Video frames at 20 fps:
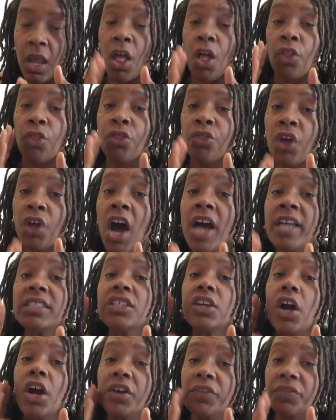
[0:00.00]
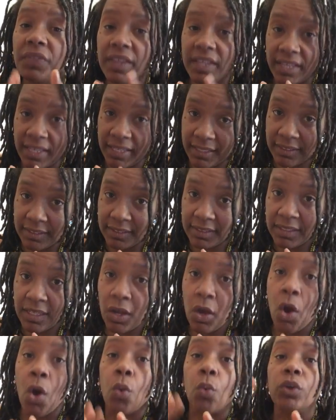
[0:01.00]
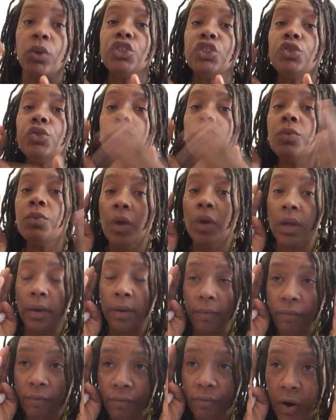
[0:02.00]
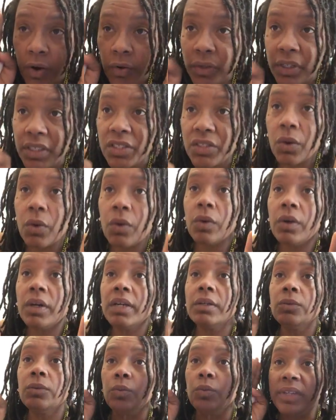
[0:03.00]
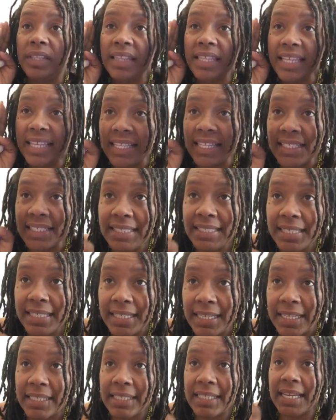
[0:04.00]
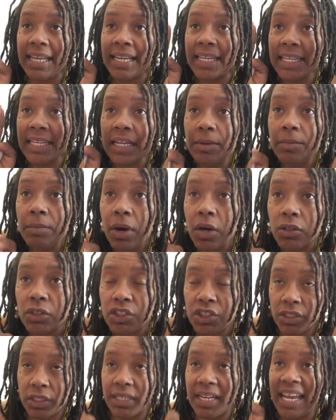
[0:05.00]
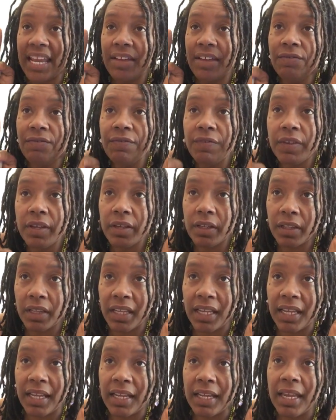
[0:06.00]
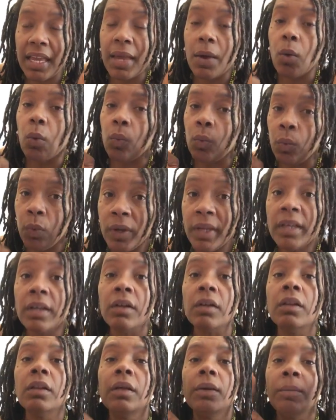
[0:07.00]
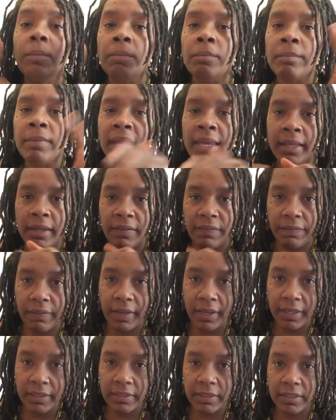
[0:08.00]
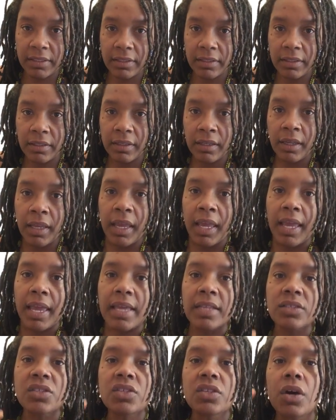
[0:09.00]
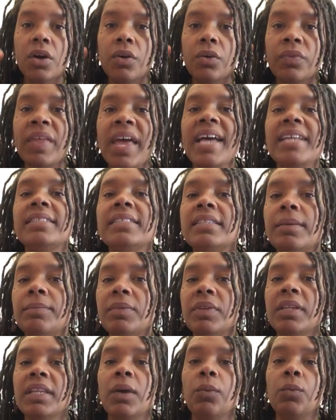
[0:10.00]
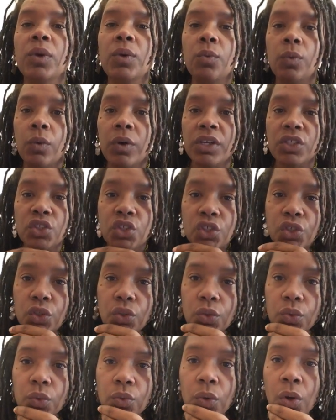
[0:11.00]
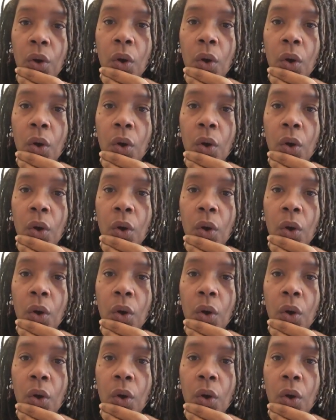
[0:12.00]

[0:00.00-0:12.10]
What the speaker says: Thoughts are things. What you focus on with intent and emotion and feeling will manifest. And so that's something that we want to